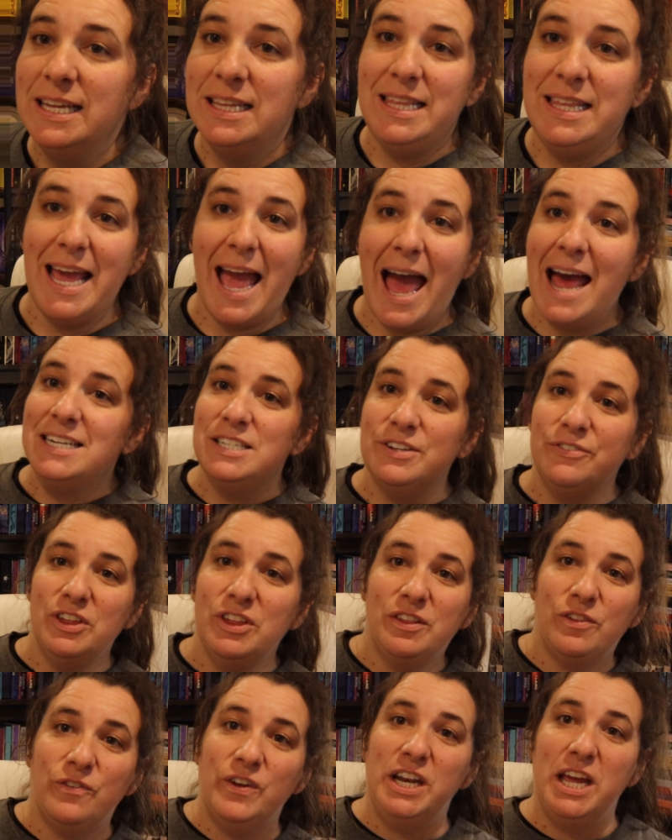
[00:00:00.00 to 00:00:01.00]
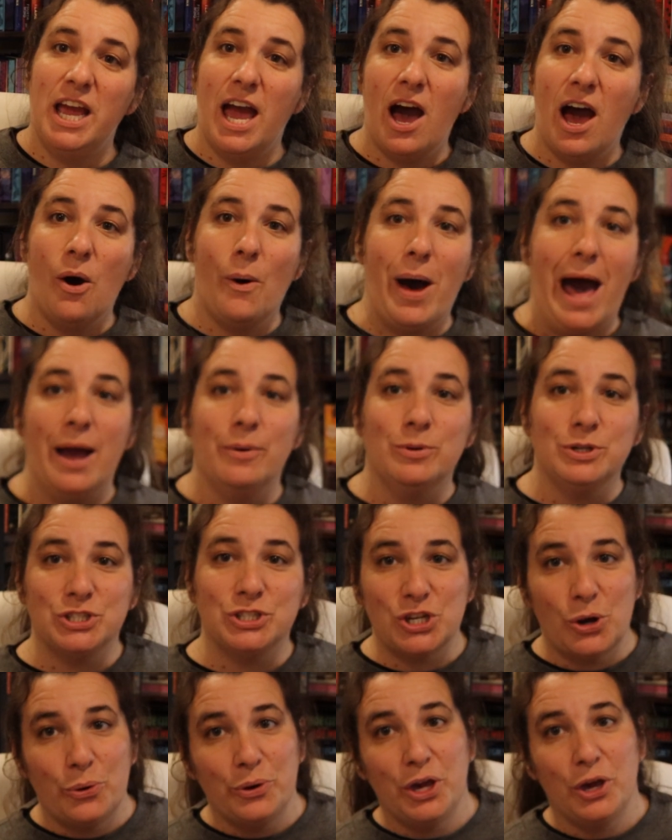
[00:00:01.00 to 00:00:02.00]
the end of this video, I will
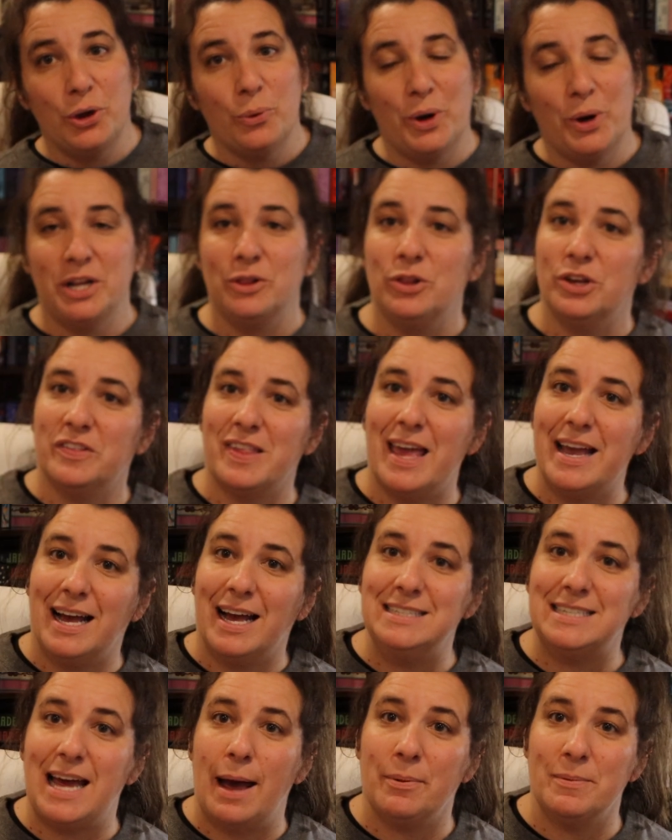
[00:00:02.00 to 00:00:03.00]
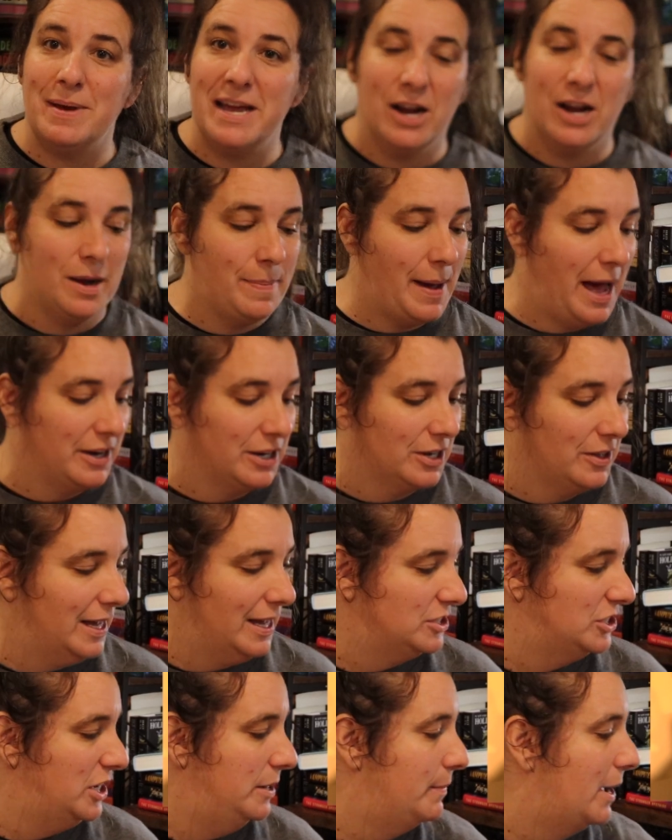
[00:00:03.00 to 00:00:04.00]
show you what it looks like on top of my Harry Potter
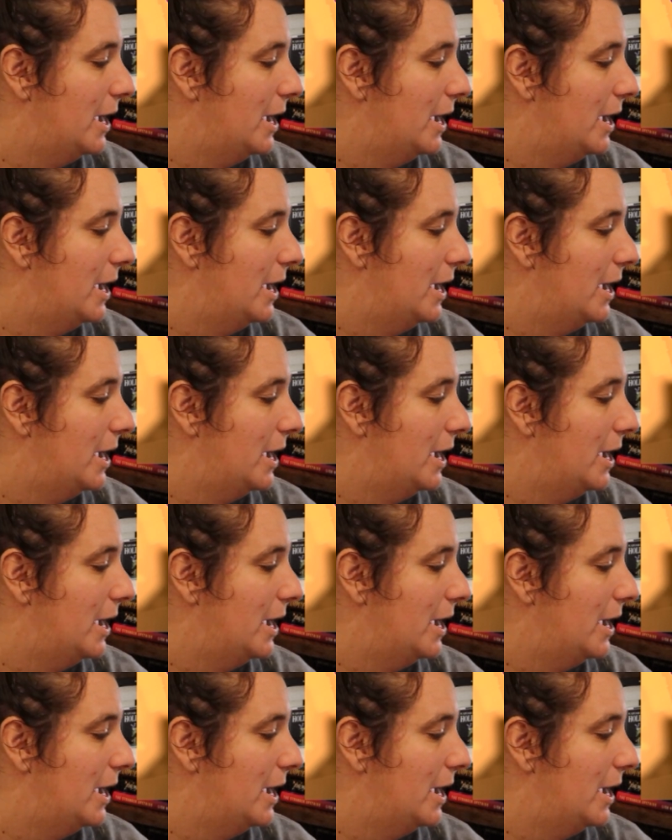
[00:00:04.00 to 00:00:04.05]
collection.